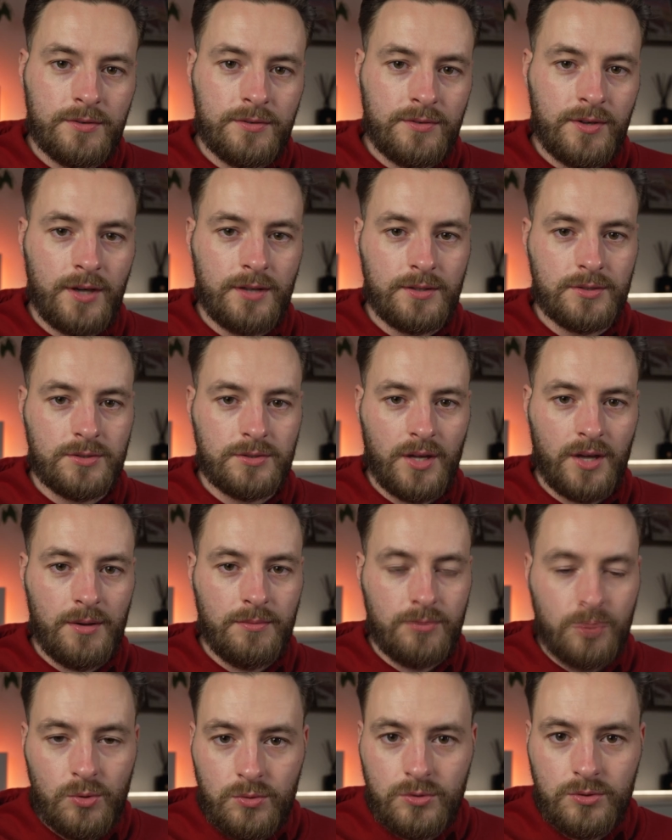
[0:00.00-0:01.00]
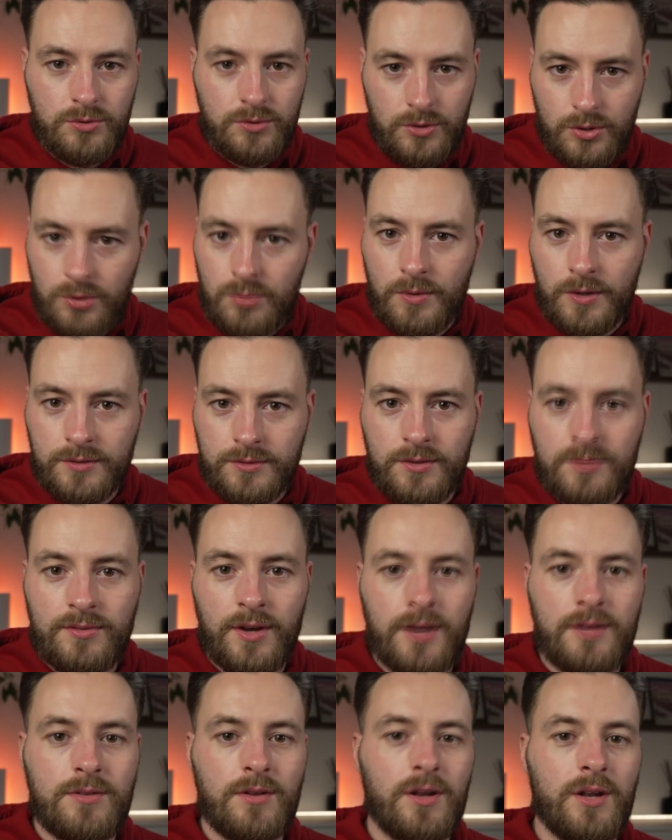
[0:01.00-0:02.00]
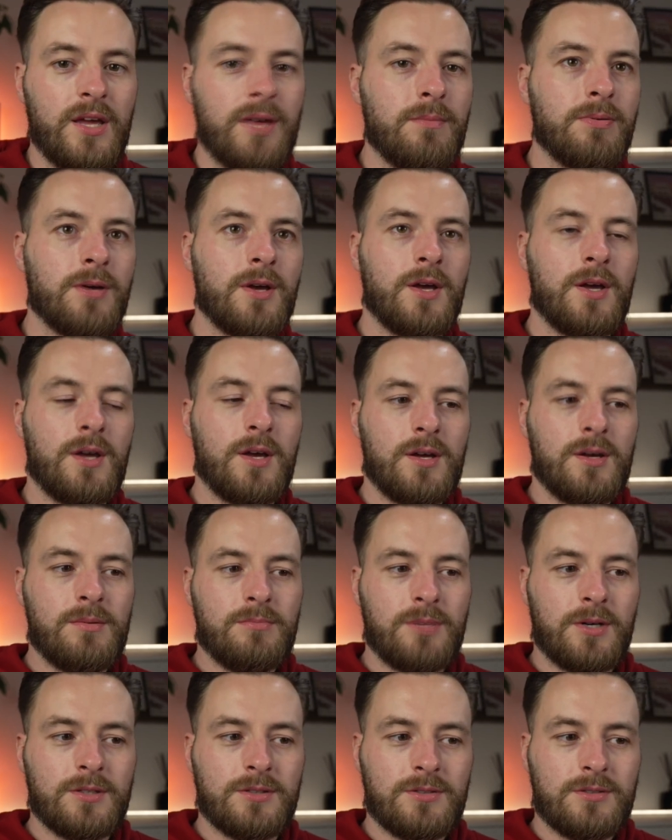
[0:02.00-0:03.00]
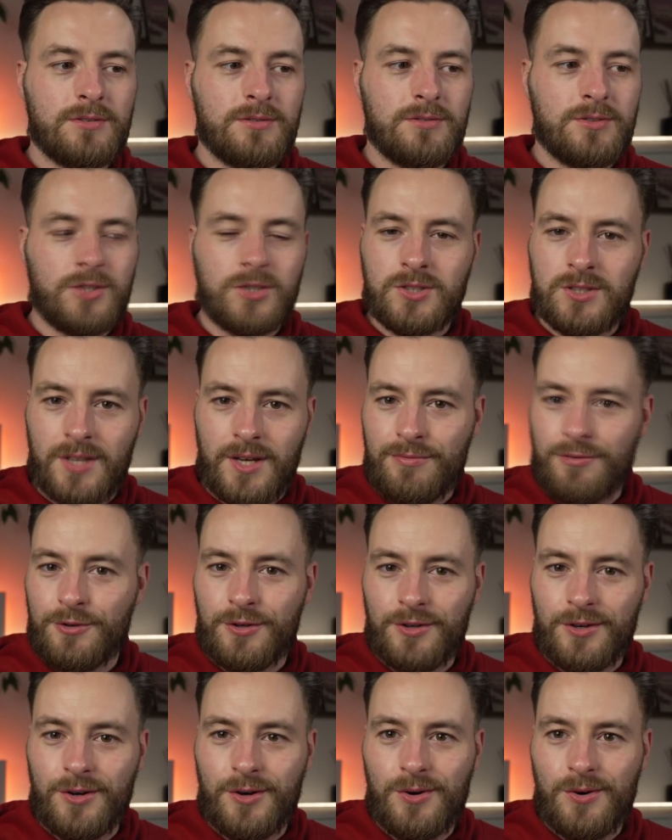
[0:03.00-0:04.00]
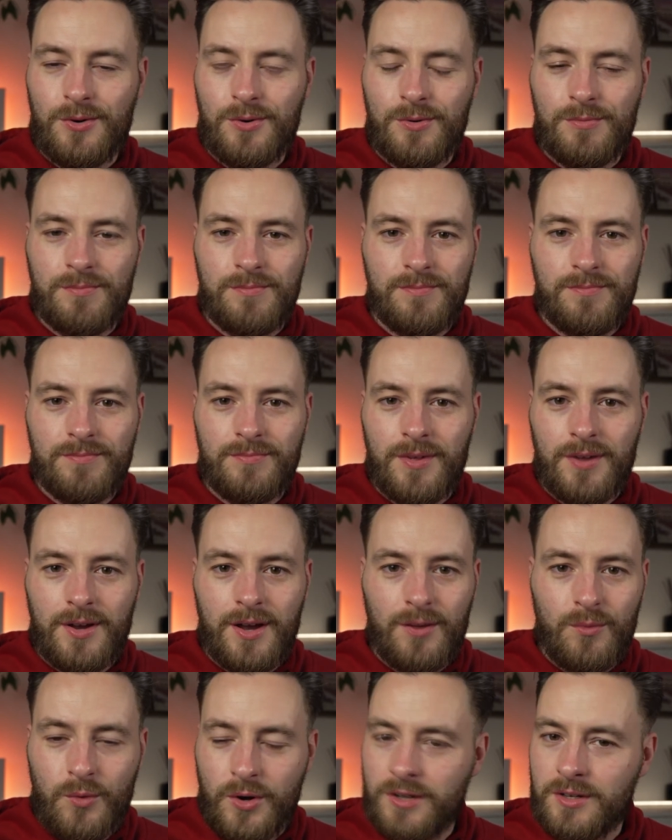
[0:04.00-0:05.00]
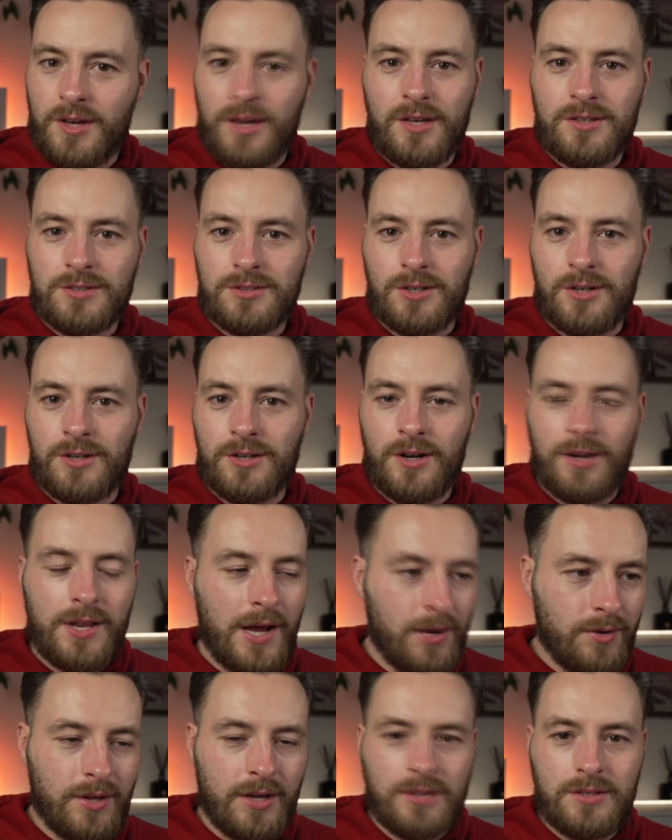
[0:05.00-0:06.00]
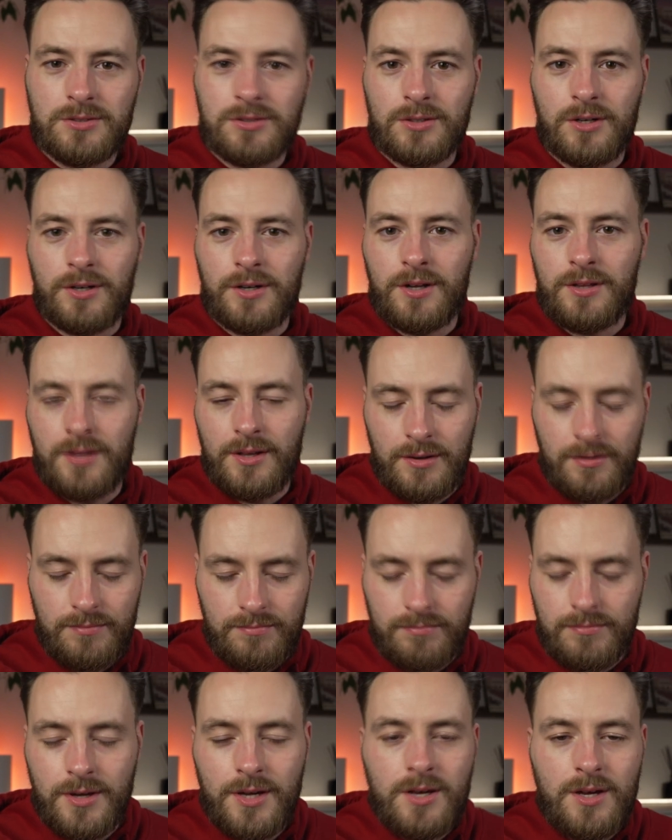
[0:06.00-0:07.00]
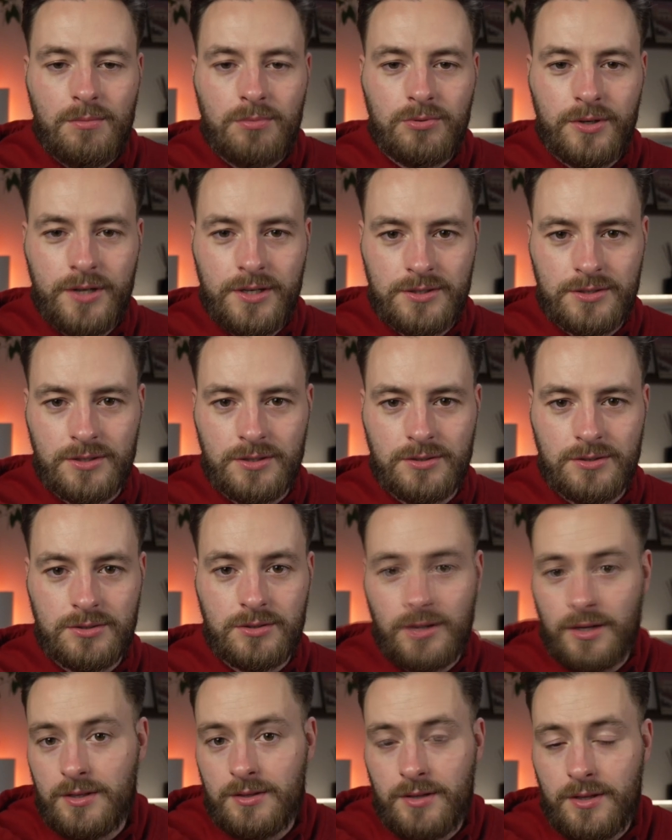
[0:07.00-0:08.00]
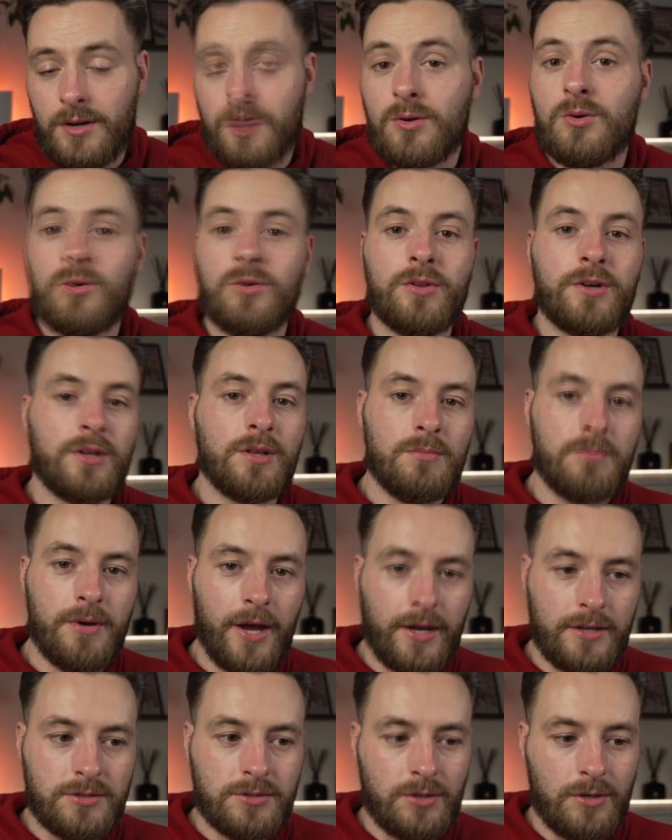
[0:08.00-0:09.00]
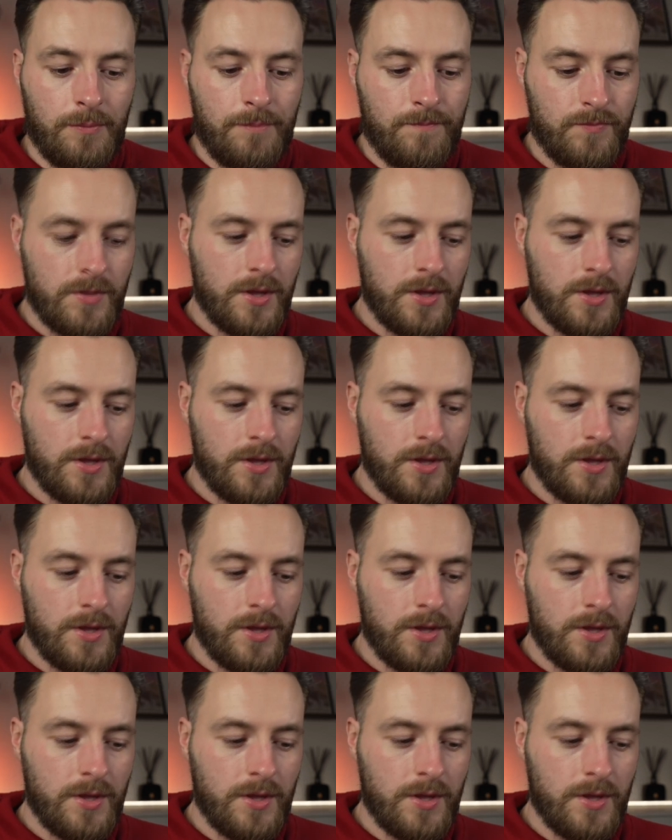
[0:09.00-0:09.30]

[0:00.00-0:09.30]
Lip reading: to take the step, who do want to take the leap, but just never know when to get started, how to get started, and make up reasons that are holding them back. So,